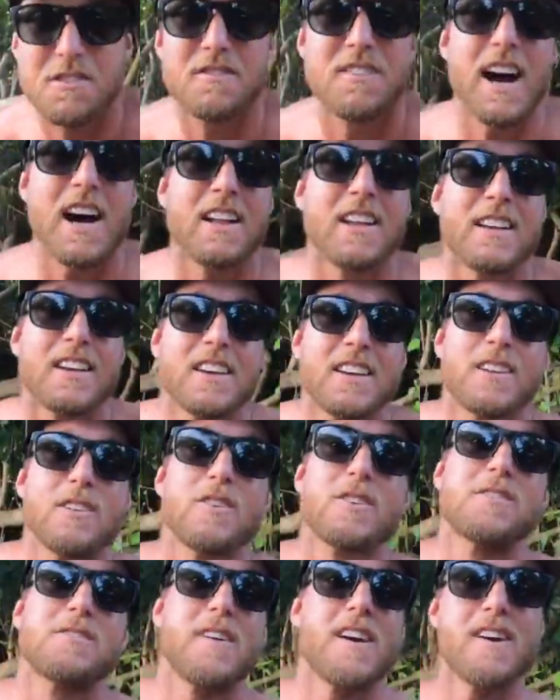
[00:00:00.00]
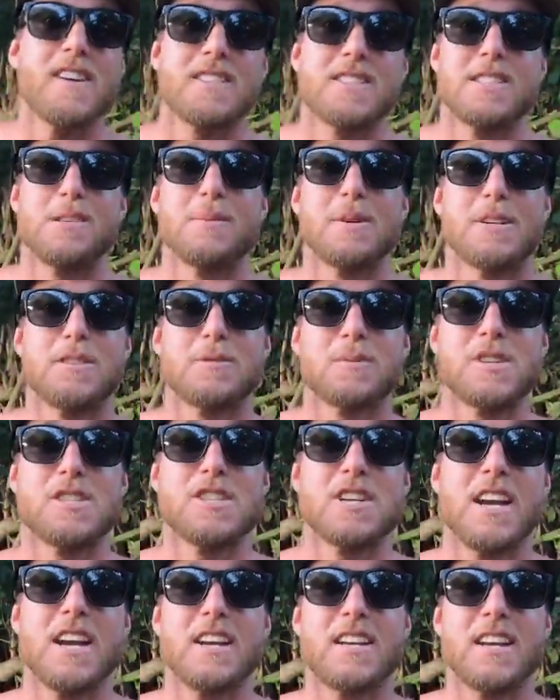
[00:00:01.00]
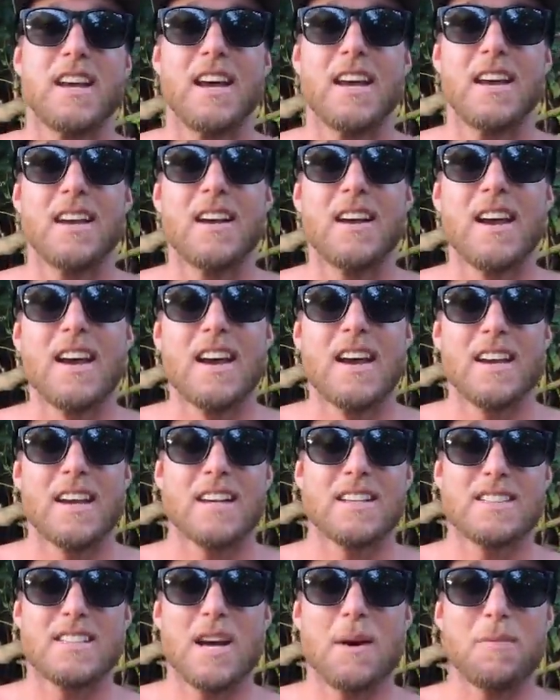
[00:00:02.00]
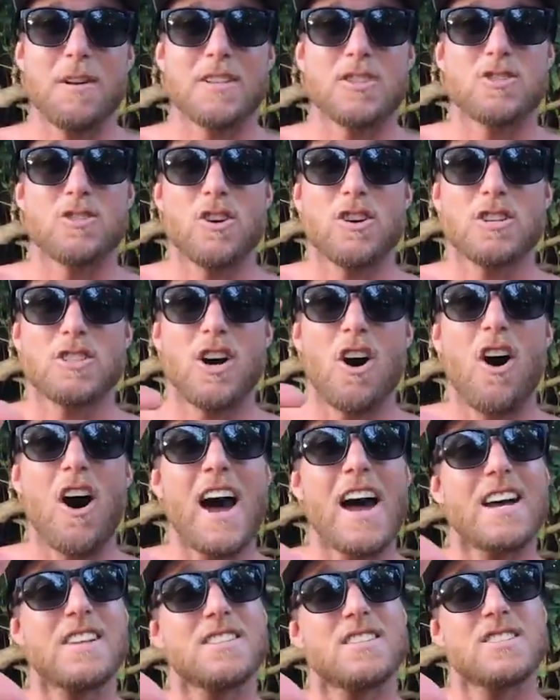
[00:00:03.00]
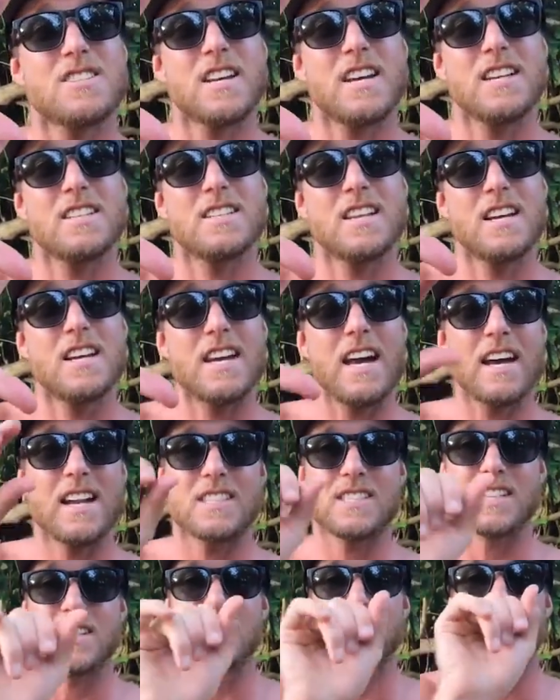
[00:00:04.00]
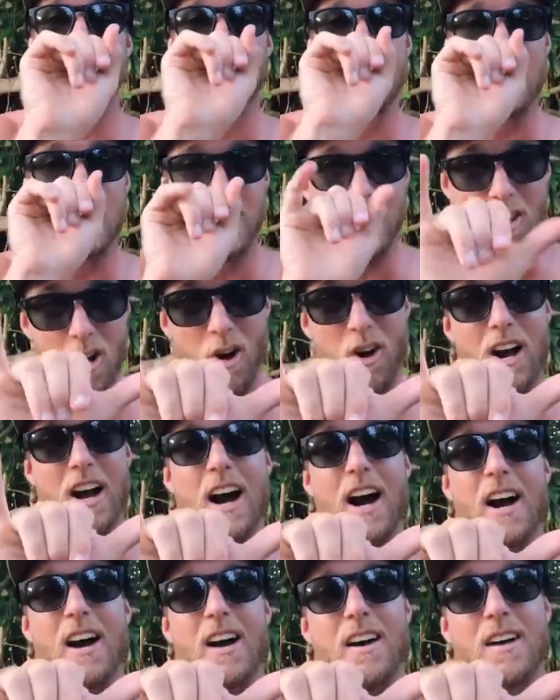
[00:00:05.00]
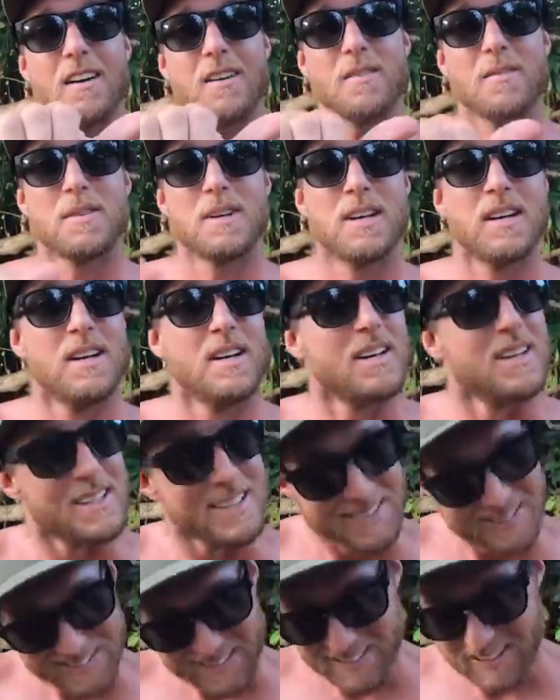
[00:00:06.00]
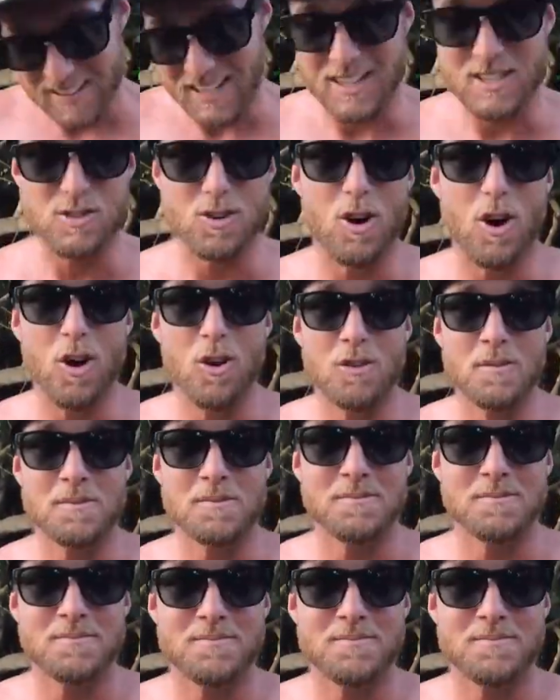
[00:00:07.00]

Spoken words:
trevally. It looks very similar to a GT, except it's not as high as a GT and it's a little bit longer. That's all.